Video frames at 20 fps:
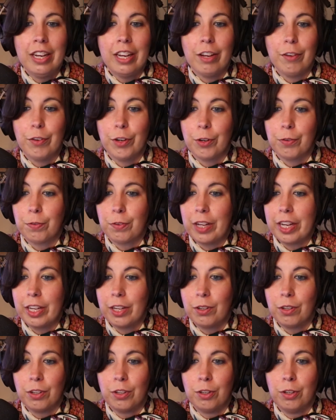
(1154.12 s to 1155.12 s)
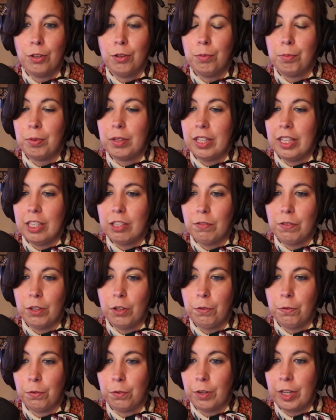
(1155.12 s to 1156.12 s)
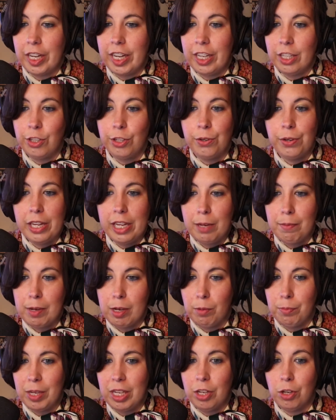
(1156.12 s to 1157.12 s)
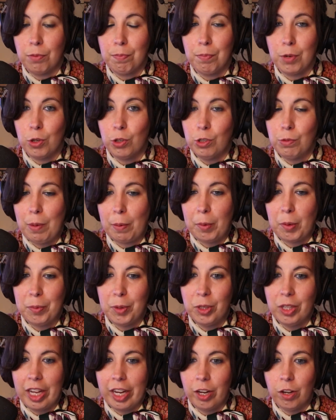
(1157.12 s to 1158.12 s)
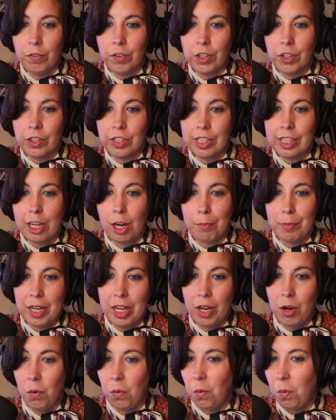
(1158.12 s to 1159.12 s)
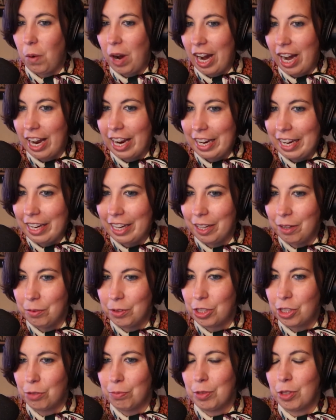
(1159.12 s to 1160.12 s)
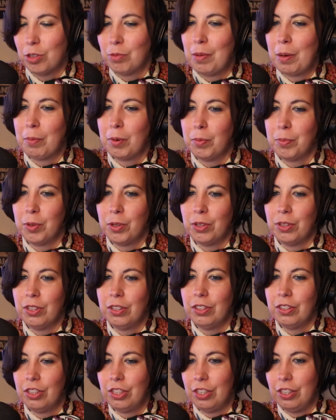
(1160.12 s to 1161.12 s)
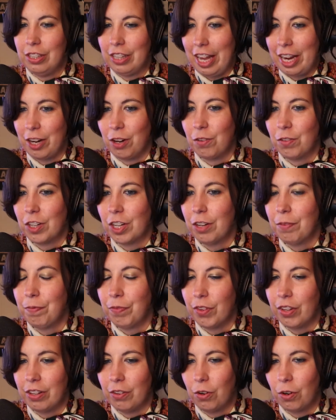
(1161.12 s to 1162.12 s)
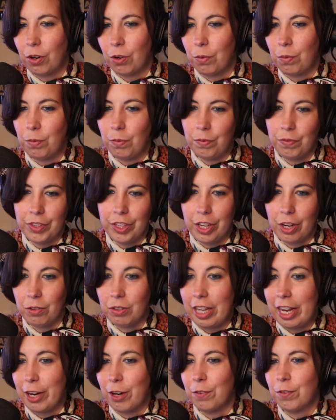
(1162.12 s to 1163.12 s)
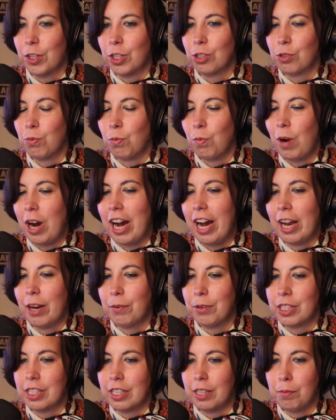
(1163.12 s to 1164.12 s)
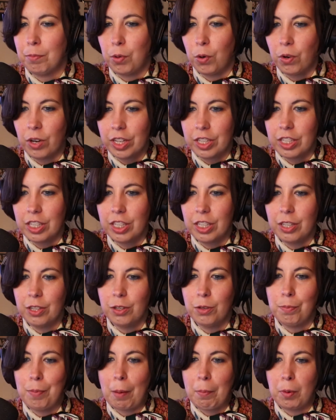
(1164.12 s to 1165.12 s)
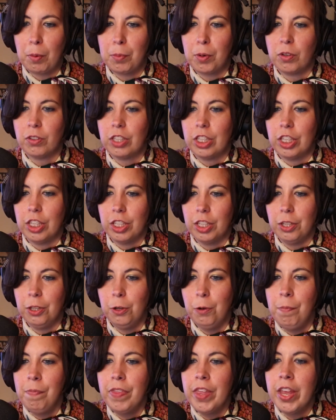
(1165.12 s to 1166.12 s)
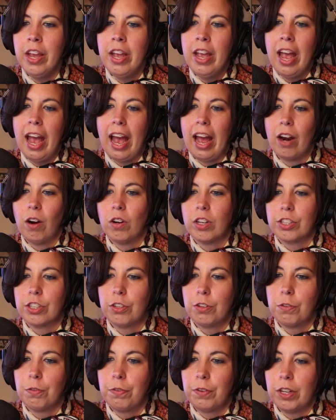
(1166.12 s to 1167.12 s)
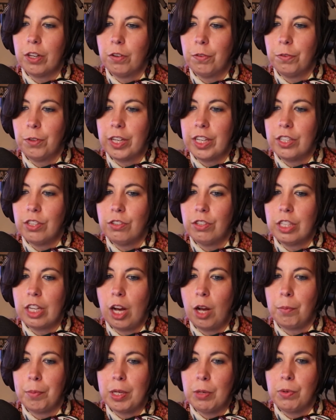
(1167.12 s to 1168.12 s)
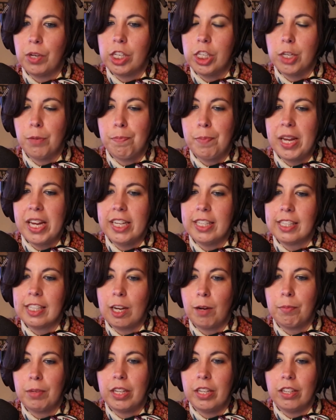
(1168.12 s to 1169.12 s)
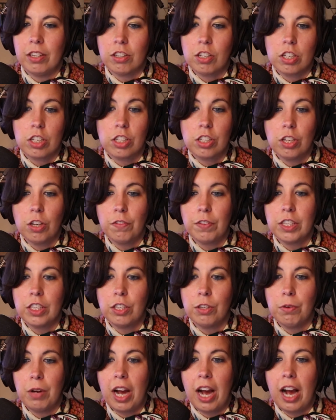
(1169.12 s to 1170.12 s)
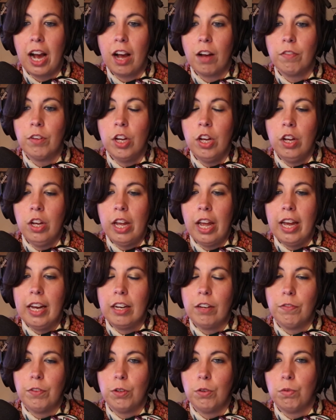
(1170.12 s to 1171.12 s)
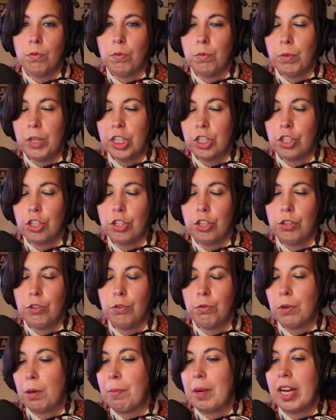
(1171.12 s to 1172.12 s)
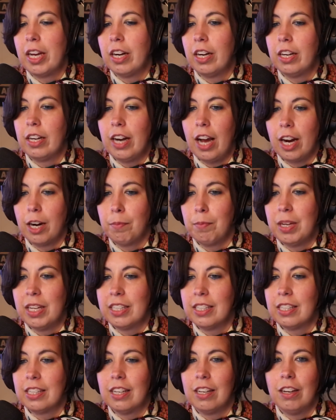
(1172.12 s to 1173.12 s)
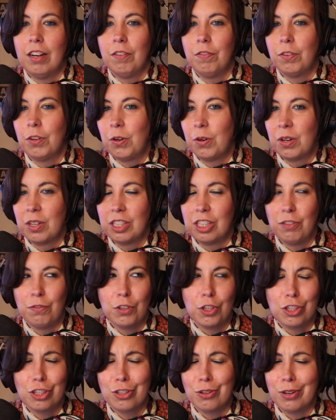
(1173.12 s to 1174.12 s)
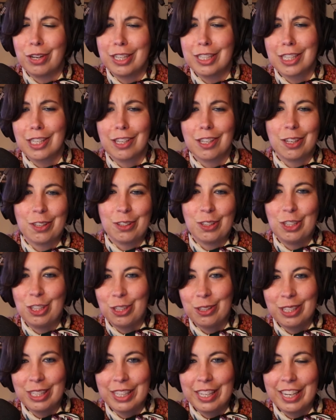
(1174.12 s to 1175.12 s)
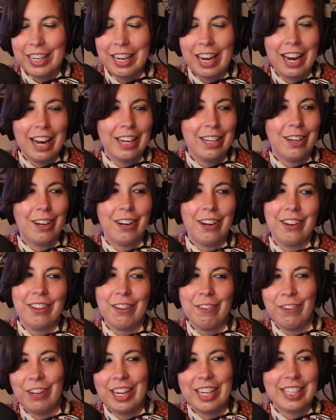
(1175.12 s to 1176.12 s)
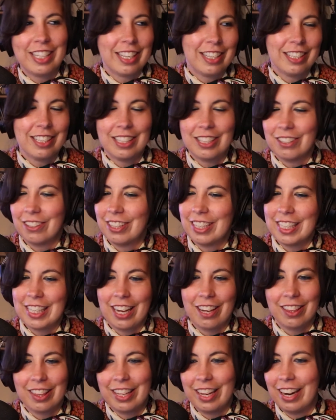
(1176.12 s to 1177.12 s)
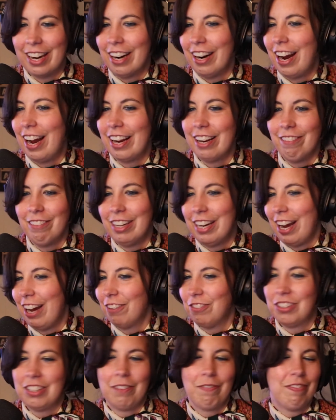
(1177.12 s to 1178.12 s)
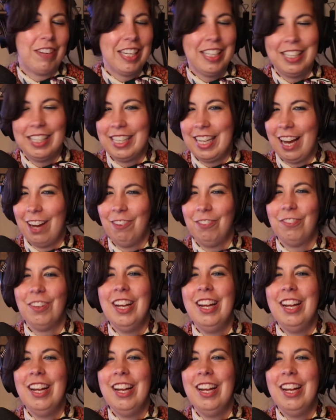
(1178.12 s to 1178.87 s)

If you're flight crew, please feel free to email me your most memorable layovers. Tell me why it was your most memorable layover, or, layovers. Why was it important to you, memorable to you? And also feel free to tell me where you're based, how many years of service you have. And if you wish to remain anonymous, of course, if your story is a little juicy, I know the flight attendant stories out there. I even have some myself.